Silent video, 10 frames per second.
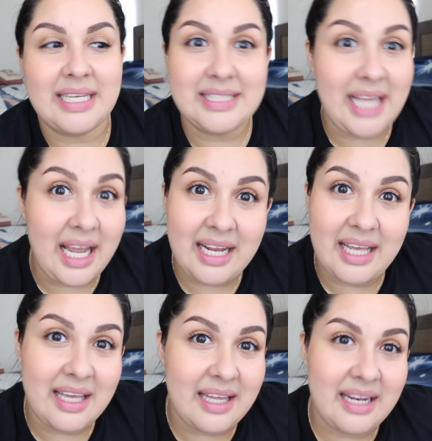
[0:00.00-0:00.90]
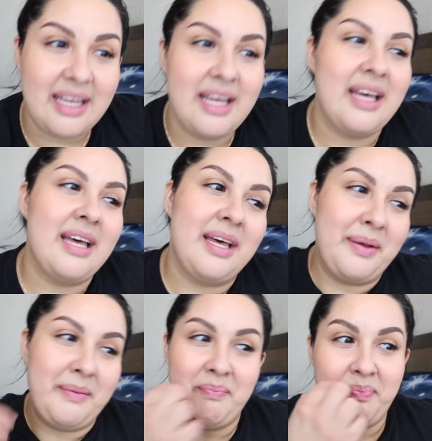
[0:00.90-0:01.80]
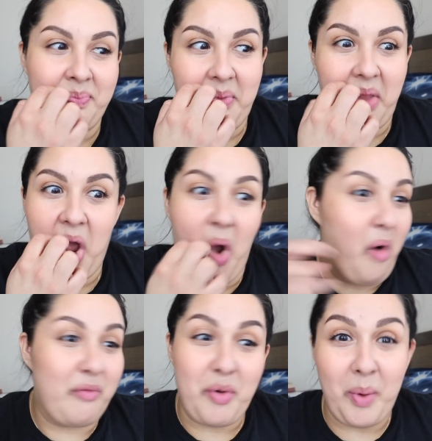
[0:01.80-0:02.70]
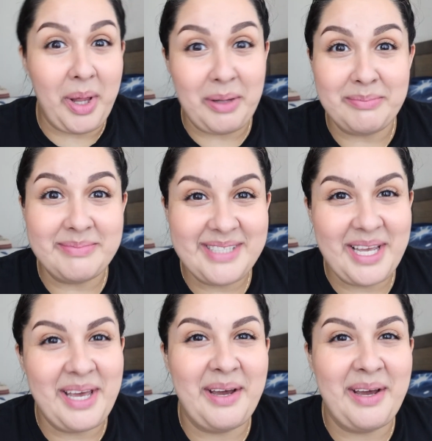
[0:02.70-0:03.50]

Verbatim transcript: excited, overwhelmed